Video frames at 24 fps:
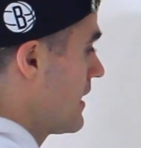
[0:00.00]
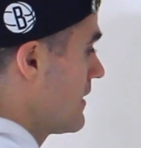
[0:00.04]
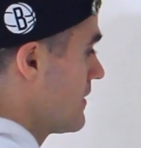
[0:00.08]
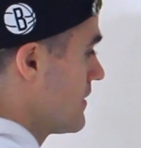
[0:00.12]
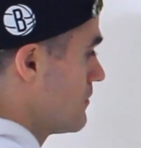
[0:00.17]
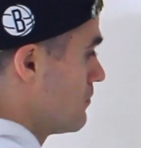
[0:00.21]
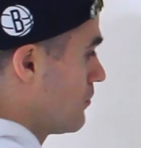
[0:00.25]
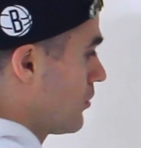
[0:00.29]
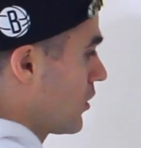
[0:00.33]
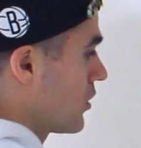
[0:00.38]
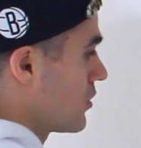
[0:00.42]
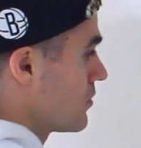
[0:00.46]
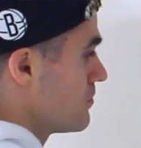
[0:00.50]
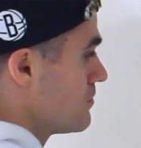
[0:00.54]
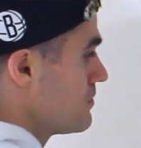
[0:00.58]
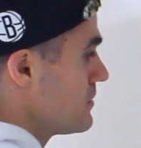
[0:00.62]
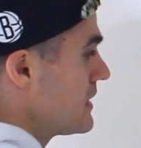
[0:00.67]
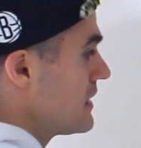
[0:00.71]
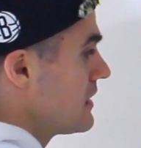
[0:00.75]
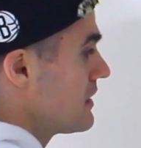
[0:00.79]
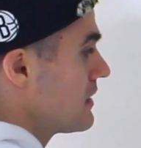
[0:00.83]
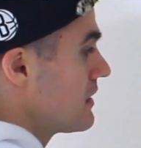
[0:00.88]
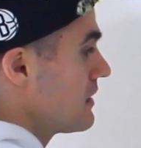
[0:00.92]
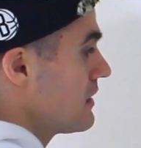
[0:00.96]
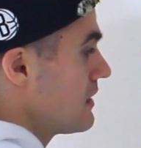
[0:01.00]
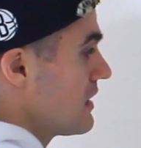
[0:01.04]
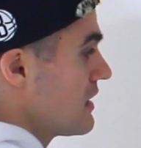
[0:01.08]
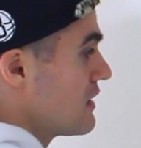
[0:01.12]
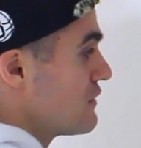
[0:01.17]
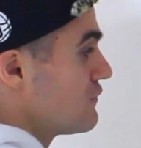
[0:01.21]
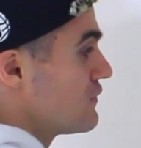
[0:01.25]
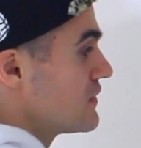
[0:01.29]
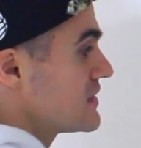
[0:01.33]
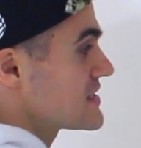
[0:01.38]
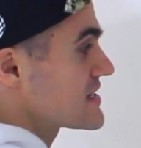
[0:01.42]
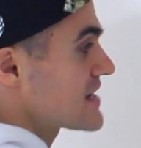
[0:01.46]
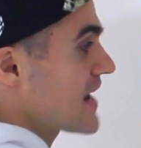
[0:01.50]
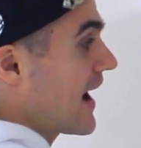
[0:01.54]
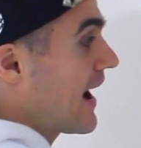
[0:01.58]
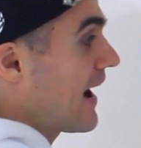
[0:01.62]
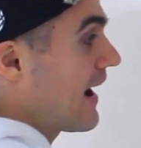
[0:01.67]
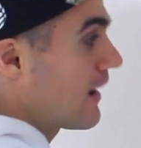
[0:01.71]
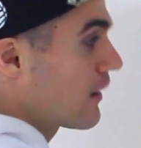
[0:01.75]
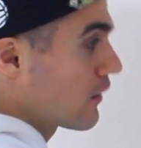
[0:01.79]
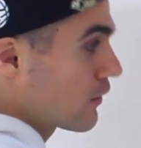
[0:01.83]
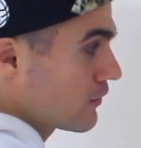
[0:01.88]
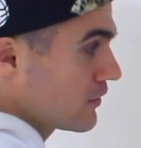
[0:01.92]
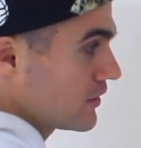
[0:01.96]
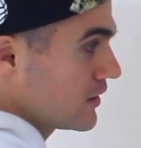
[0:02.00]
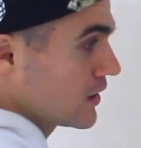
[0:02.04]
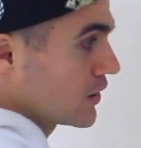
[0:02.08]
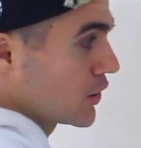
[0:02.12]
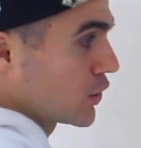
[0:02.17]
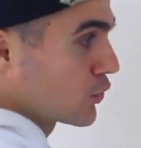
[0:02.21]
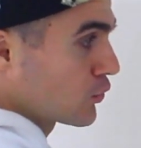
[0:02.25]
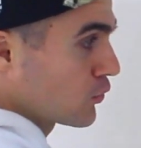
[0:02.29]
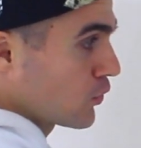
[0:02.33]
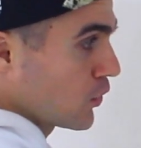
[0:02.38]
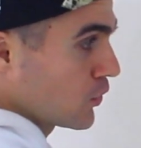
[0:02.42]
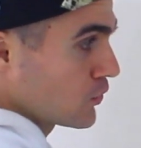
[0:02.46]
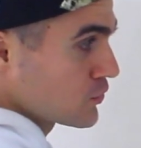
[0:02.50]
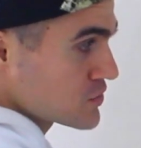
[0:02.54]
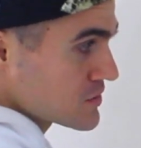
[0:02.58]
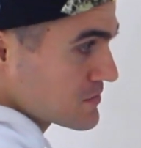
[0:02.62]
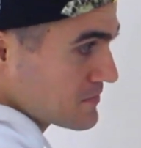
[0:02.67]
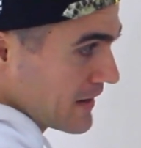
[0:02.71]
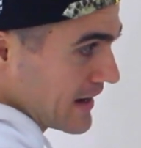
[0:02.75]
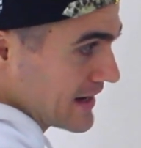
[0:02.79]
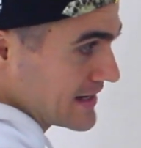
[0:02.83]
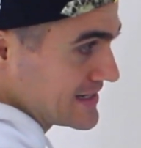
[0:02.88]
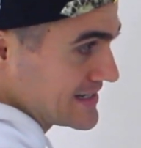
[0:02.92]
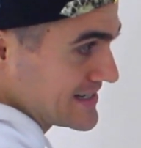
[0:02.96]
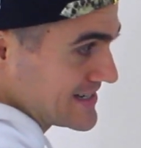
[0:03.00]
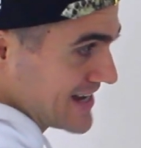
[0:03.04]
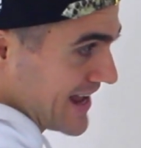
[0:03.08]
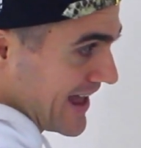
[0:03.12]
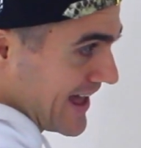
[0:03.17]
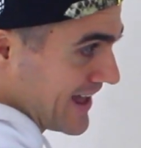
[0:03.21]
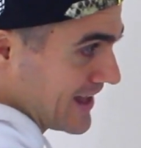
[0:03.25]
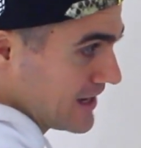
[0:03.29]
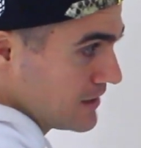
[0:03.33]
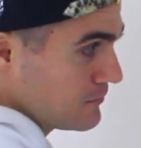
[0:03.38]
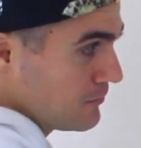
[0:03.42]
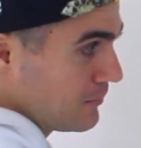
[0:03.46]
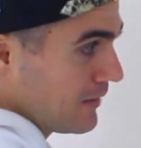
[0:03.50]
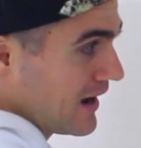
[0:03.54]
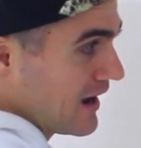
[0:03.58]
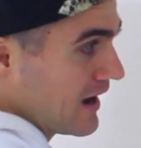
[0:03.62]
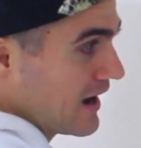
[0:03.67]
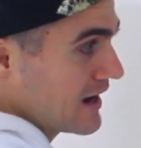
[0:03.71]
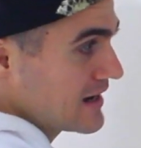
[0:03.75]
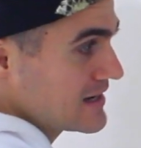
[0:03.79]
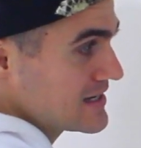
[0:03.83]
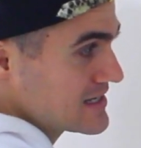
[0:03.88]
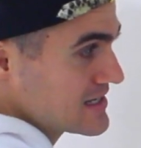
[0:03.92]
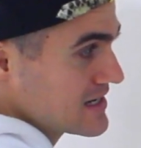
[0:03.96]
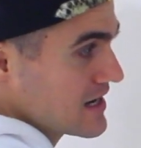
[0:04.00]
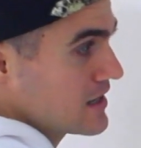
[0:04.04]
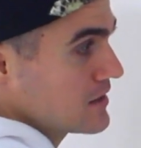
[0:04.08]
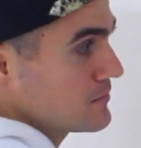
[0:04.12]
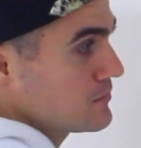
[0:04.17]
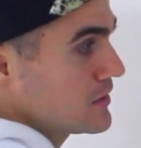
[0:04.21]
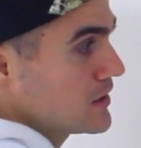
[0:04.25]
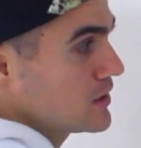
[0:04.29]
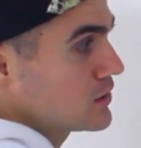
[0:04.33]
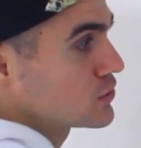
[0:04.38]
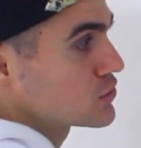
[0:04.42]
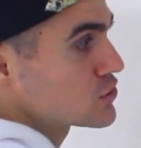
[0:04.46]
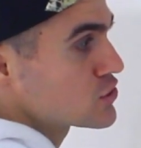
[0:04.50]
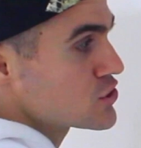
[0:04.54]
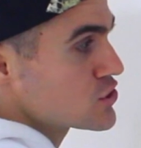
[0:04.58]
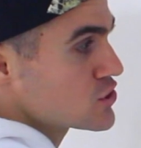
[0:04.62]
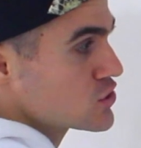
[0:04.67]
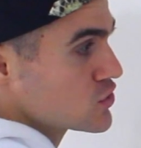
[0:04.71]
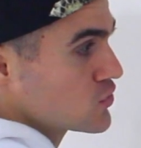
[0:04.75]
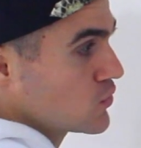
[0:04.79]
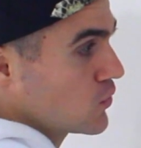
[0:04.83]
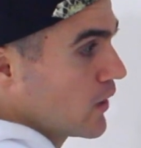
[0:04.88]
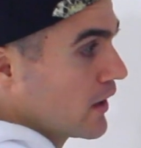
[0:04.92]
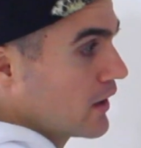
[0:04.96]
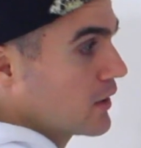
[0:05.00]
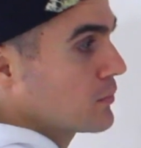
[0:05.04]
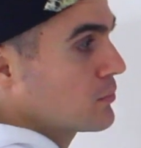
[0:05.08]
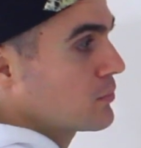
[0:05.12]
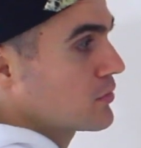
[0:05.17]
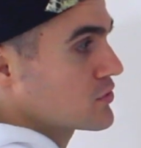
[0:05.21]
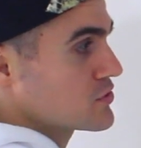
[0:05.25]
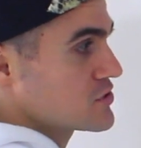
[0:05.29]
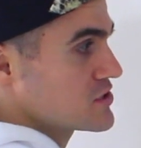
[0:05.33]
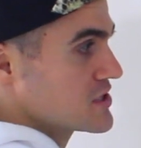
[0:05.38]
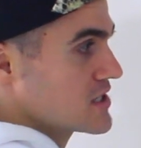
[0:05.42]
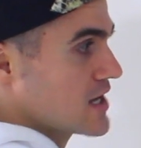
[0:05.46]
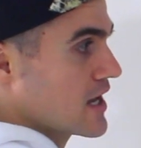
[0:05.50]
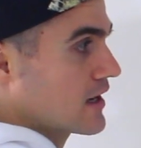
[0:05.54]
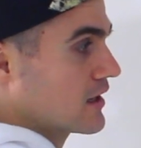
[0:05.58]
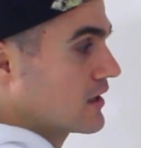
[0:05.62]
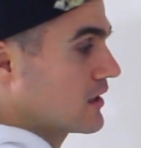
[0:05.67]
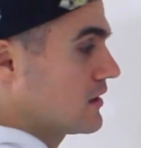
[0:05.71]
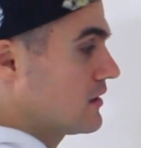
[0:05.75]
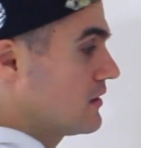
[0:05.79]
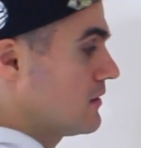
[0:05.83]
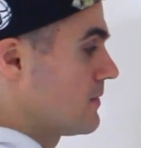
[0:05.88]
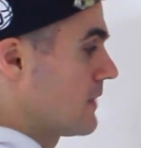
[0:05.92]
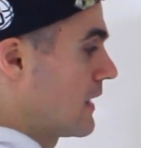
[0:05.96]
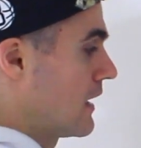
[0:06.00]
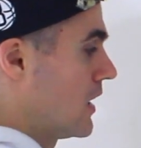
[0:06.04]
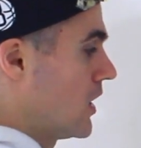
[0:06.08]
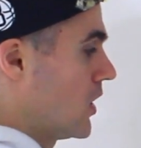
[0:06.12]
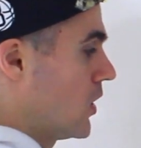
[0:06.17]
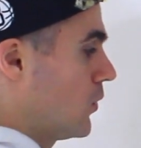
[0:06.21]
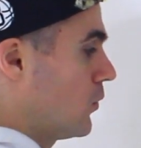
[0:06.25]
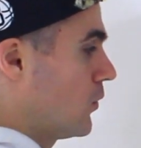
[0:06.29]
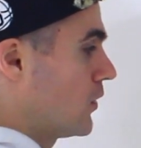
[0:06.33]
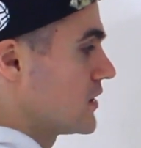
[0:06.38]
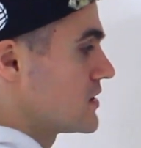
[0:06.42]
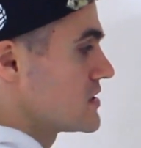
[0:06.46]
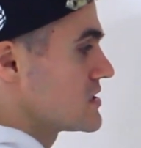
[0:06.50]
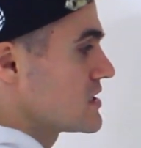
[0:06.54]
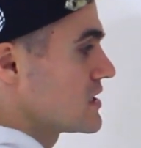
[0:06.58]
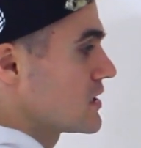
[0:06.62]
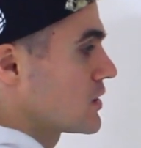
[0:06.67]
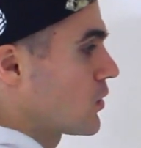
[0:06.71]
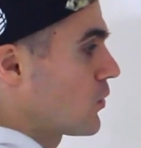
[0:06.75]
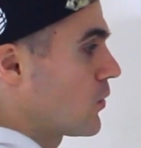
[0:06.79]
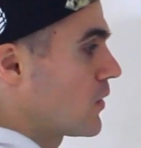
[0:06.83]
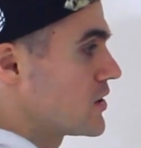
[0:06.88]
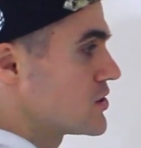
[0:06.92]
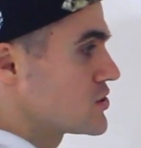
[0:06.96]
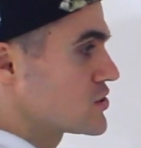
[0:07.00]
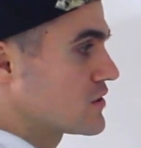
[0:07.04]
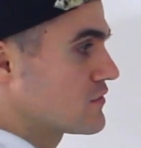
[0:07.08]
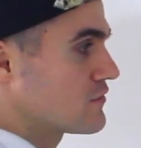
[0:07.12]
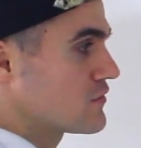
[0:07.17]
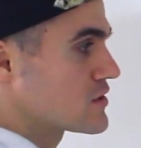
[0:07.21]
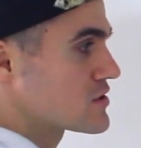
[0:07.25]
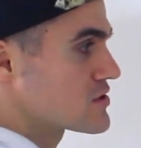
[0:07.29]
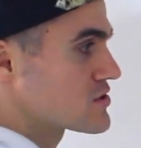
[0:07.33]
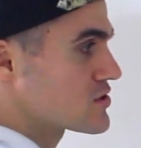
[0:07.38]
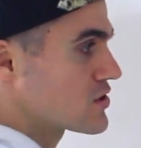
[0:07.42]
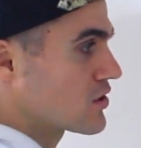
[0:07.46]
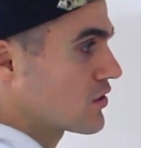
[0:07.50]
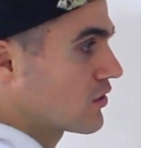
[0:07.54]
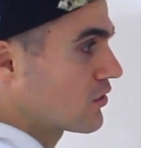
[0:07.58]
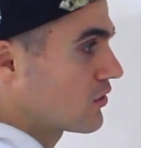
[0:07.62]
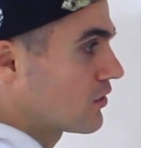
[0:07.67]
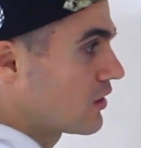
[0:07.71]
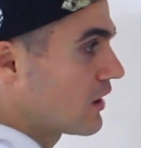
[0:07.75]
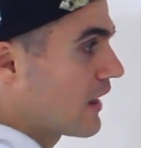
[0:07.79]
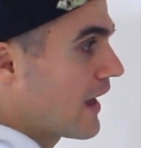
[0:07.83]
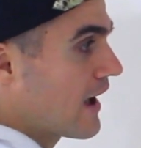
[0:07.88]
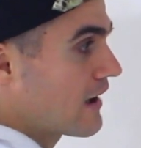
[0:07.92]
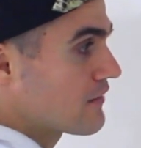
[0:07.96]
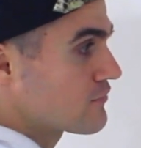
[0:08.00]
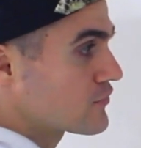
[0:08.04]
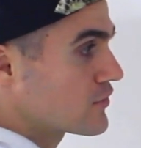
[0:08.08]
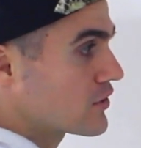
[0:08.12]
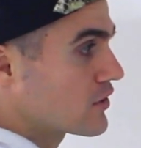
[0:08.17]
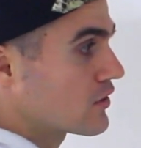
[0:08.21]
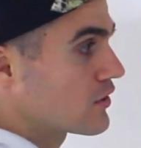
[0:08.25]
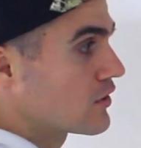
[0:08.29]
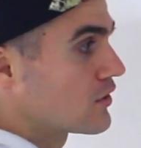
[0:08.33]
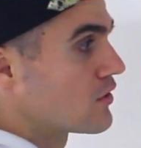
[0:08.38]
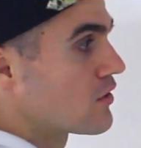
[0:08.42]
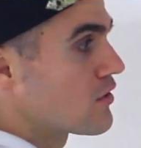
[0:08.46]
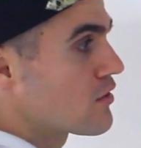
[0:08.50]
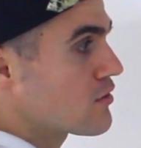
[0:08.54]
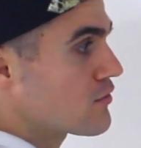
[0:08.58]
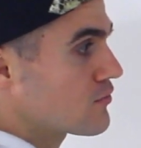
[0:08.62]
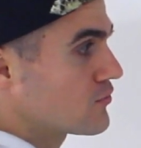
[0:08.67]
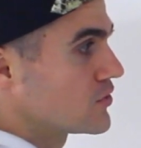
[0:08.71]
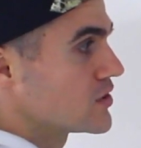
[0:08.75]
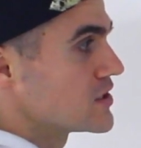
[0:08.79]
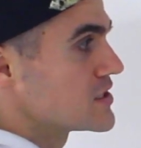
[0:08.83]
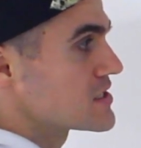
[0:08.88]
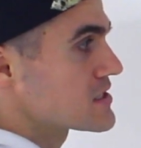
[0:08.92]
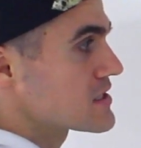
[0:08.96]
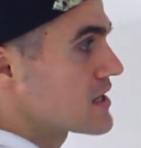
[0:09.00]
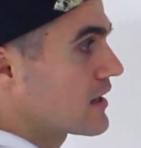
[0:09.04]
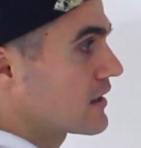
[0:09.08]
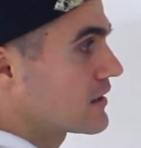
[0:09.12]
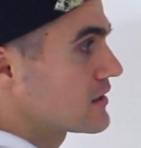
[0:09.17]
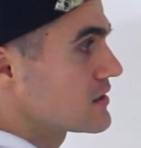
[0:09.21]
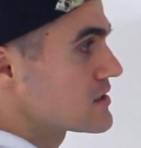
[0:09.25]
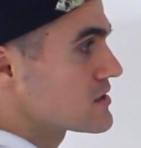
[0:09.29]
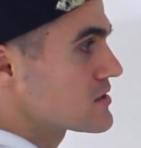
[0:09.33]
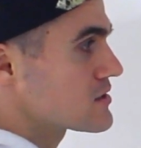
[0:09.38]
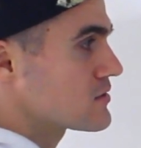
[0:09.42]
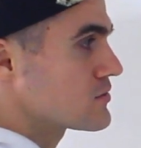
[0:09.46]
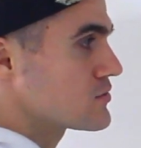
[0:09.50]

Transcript: And then part B, if its area grows by 10 pi centimeters squared per second, what is the equation of the circle after three seconds?